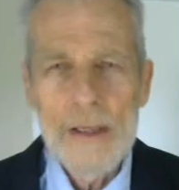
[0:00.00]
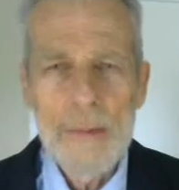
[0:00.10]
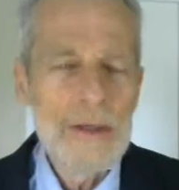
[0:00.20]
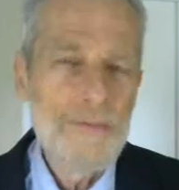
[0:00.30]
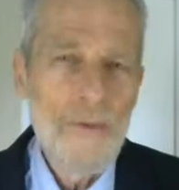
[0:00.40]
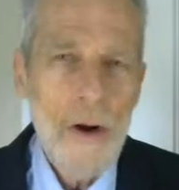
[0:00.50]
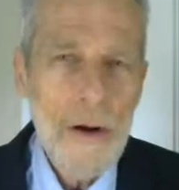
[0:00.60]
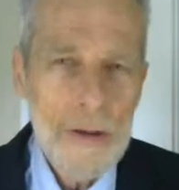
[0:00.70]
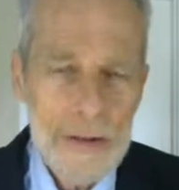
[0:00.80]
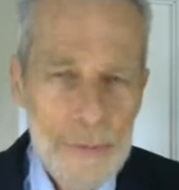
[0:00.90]
judgments
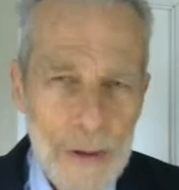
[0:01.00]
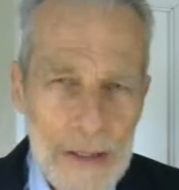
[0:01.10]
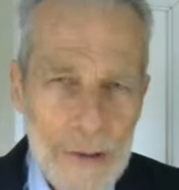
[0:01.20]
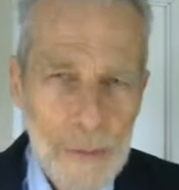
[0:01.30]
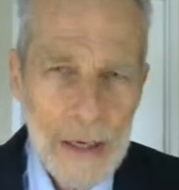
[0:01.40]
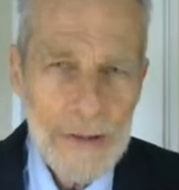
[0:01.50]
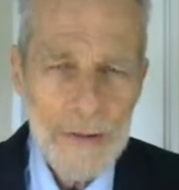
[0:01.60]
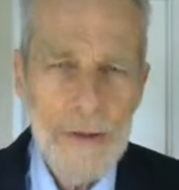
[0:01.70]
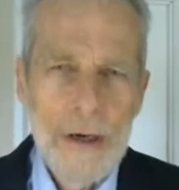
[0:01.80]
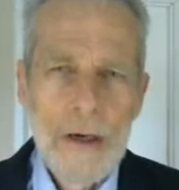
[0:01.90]
fall on the
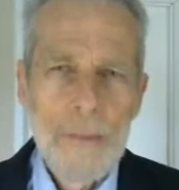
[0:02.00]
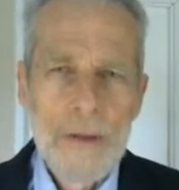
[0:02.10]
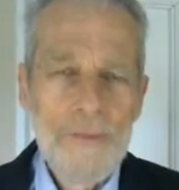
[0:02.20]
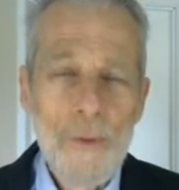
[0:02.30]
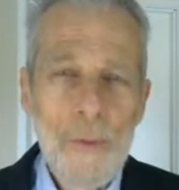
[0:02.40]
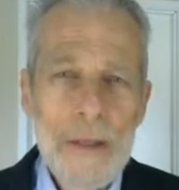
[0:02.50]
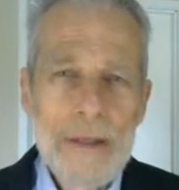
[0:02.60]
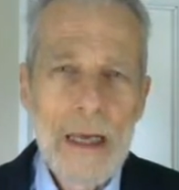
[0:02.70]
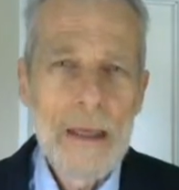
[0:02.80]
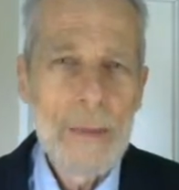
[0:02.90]
transgressor before
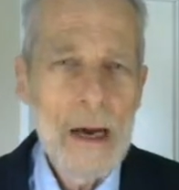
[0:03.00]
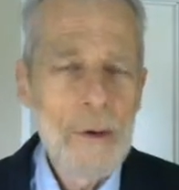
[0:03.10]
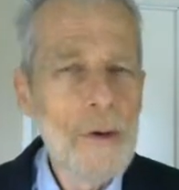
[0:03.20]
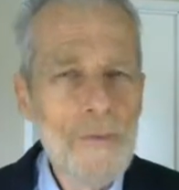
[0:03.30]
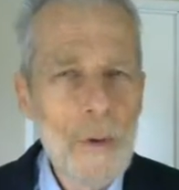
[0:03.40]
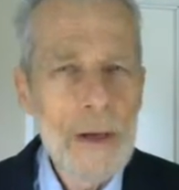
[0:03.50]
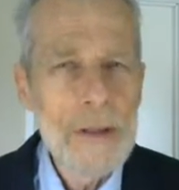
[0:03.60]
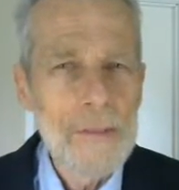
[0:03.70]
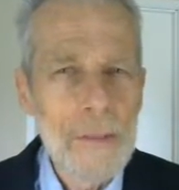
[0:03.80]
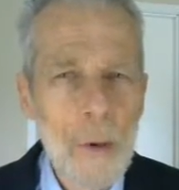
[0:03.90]
we tell him how to
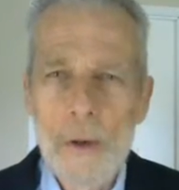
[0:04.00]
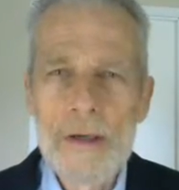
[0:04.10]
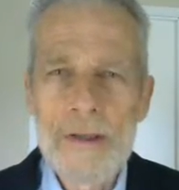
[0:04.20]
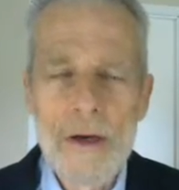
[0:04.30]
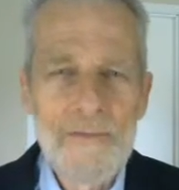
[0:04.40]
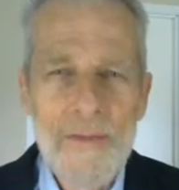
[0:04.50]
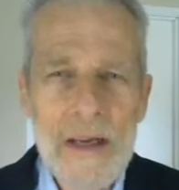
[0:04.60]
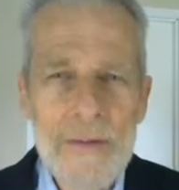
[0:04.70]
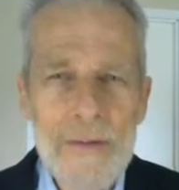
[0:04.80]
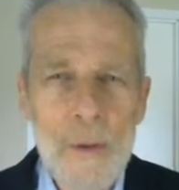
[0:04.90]
avoid them? Where's our
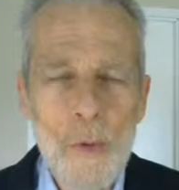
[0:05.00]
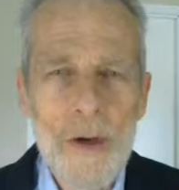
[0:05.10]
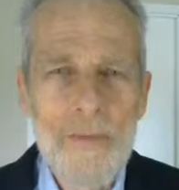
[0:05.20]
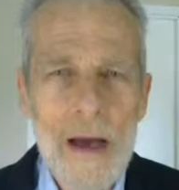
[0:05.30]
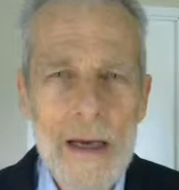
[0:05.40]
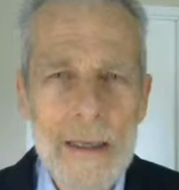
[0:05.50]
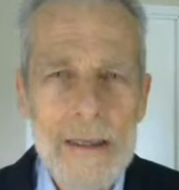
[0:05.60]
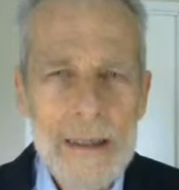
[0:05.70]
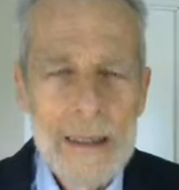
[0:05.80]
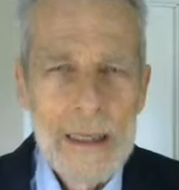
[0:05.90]
faith in the Word of
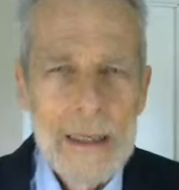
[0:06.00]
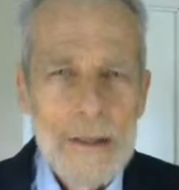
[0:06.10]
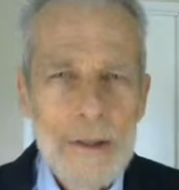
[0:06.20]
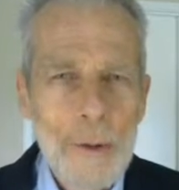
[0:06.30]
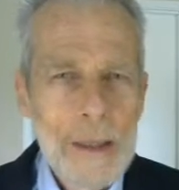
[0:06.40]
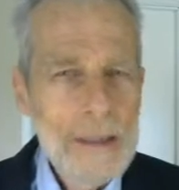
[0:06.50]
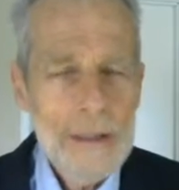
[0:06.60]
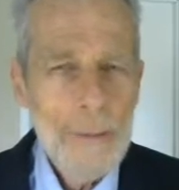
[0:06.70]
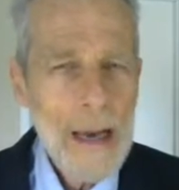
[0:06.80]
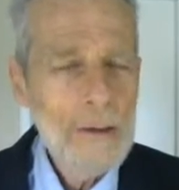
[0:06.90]
God? So
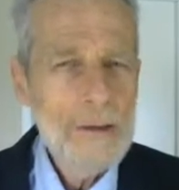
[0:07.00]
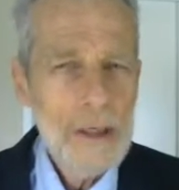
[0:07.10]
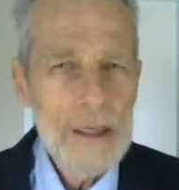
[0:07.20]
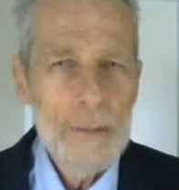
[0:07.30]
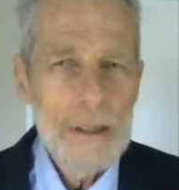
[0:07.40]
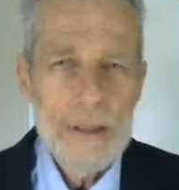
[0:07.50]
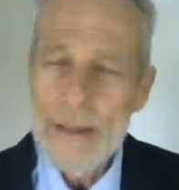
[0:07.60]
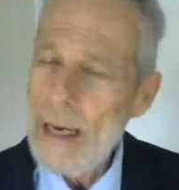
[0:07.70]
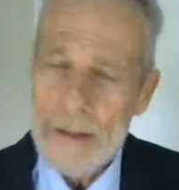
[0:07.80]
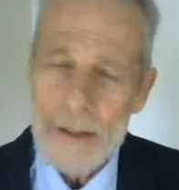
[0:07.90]
it's about
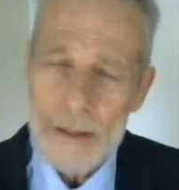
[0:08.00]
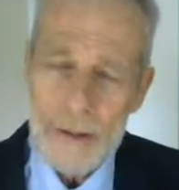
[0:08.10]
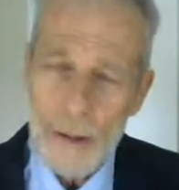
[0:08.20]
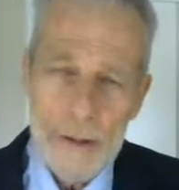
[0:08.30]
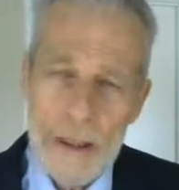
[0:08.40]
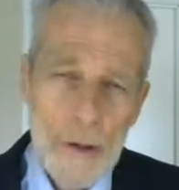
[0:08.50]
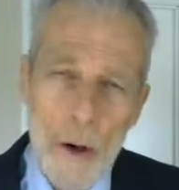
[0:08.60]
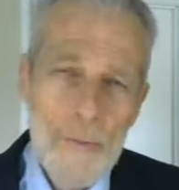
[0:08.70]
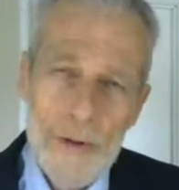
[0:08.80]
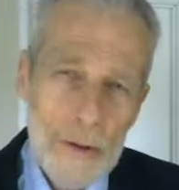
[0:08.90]
judgments, not just
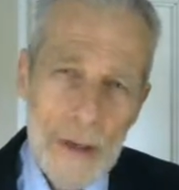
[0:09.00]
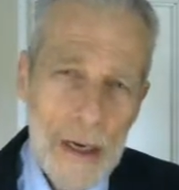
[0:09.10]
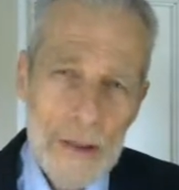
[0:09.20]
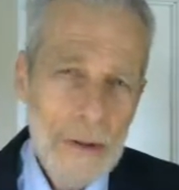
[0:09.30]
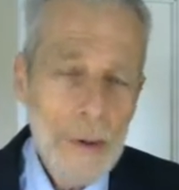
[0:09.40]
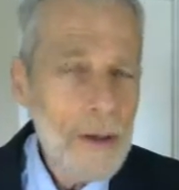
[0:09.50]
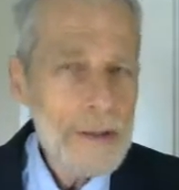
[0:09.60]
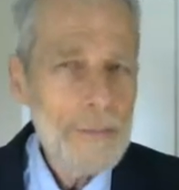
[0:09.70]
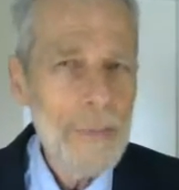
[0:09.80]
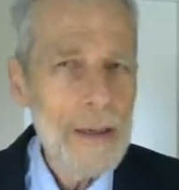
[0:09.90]
looking over uh, the
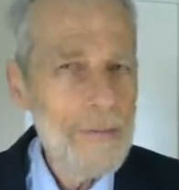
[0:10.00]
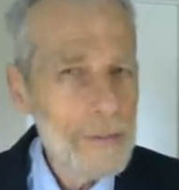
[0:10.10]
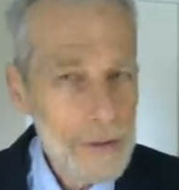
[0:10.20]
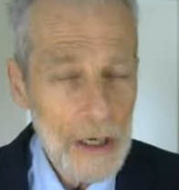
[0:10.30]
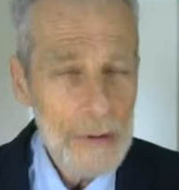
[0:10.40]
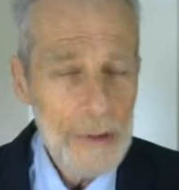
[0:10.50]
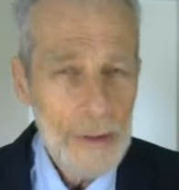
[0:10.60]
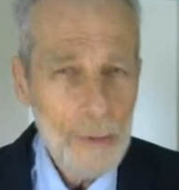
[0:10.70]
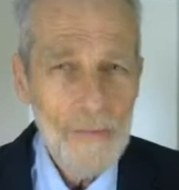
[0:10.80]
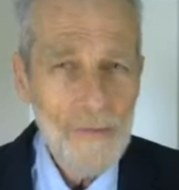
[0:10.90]
books, but
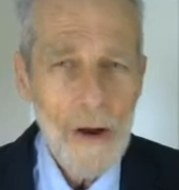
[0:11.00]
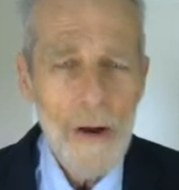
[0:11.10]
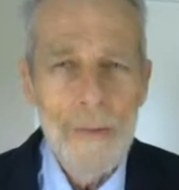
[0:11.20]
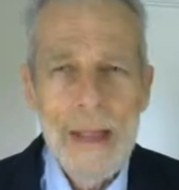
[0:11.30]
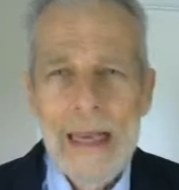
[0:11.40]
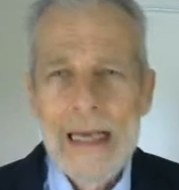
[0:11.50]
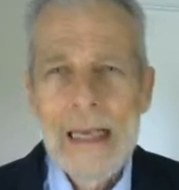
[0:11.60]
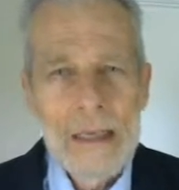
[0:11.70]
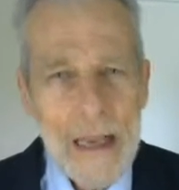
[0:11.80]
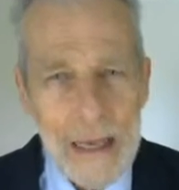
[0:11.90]
judgments will fall.
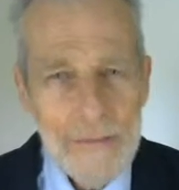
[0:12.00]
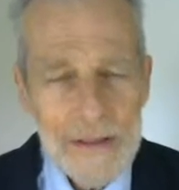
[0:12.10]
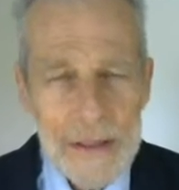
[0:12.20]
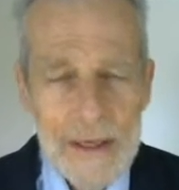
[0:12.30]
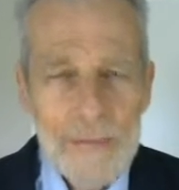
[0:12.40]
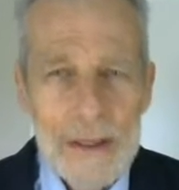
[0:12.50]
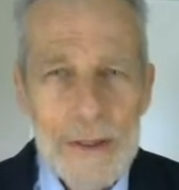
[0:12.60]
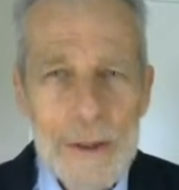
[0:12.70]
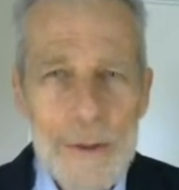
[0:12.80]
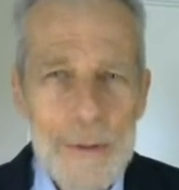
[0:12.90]
Life and death
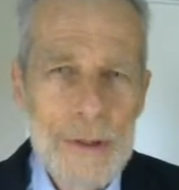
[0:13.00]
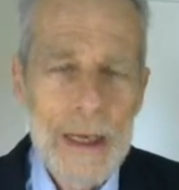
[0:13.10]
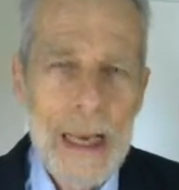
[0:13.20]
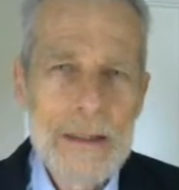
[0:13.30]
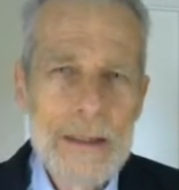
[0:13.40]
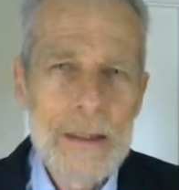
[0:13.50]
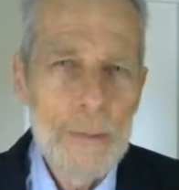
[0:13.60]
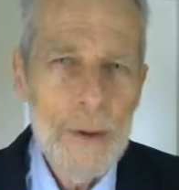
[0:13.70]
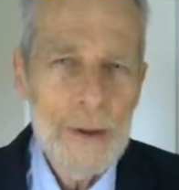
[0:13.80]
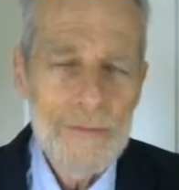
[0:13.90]
issues, as in
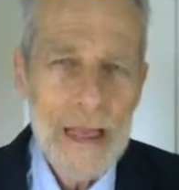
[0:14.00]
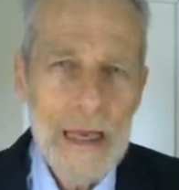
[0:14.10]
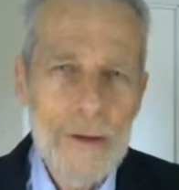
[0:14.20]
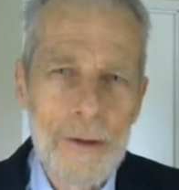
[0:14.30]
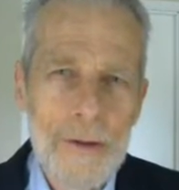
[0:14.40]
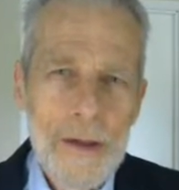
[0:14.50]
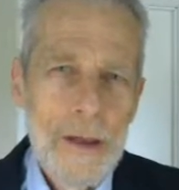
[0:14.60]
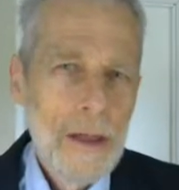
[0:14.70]
the book of Daniel